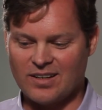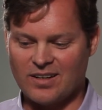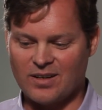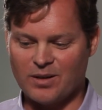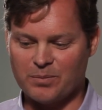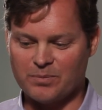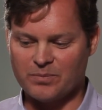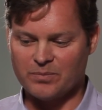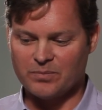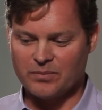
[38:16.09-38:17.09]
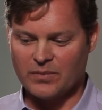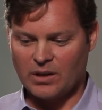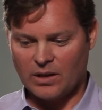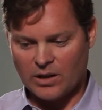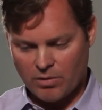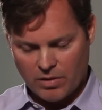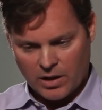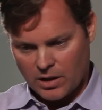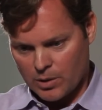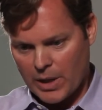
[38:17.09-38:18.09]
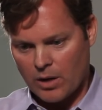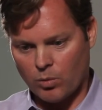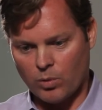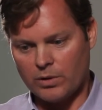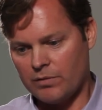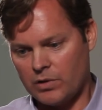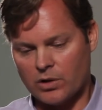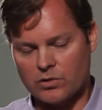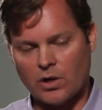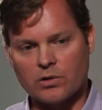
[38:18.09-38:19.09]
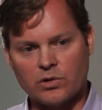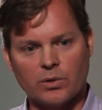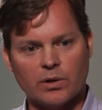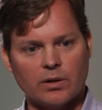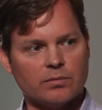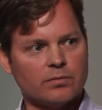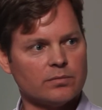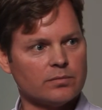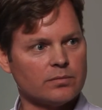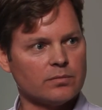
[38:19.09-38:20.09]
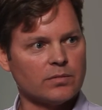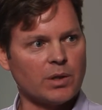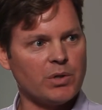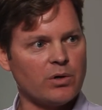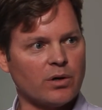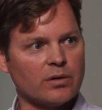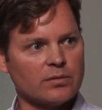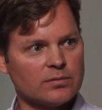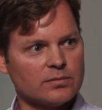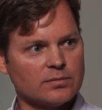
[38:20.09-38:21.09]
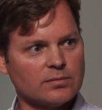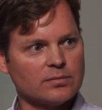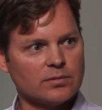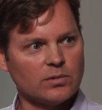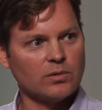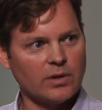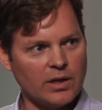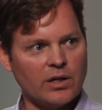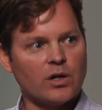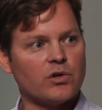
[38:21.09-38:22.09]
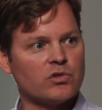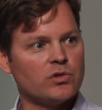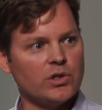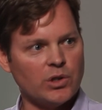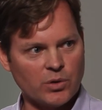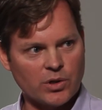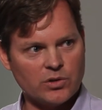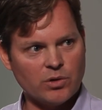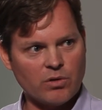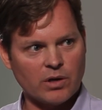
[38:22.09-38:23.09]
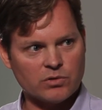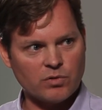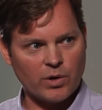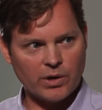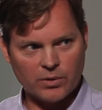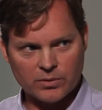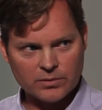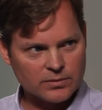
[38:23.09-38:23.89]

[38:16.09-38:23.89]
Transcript: Um, you know, thinking about if you can talk to a computer and it understood you and could do things for you,